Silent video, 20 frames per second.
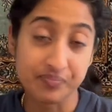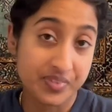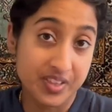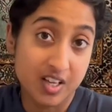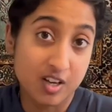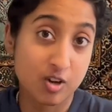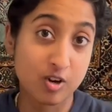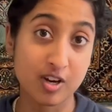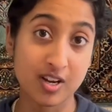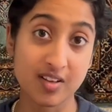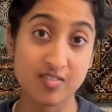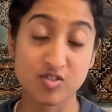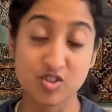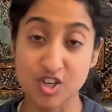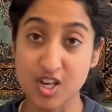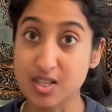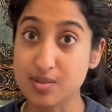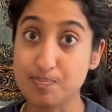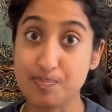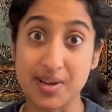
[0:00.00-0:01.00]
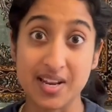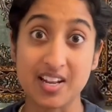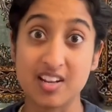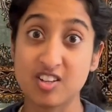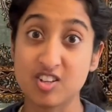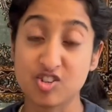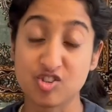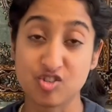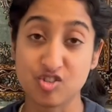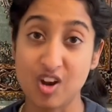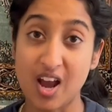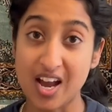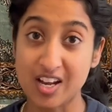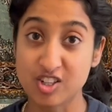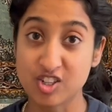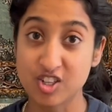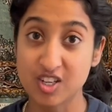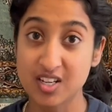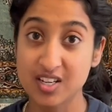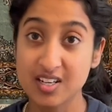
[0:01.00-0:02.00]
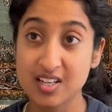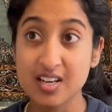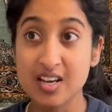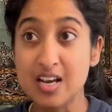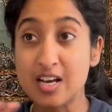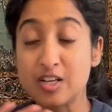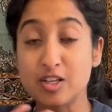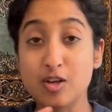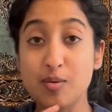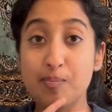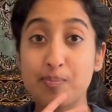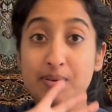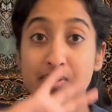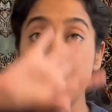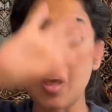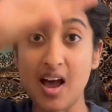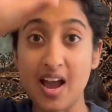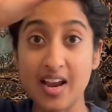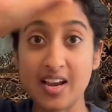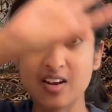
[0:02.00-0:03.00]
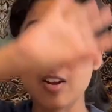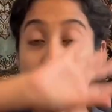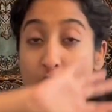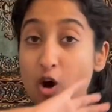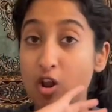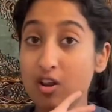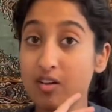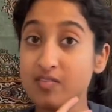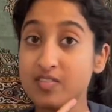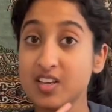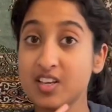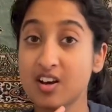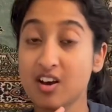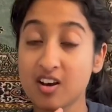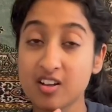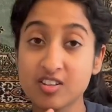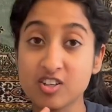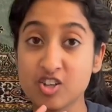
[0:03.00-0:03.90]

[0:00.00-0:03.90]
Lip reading: could have just been a distraction to blind all of the other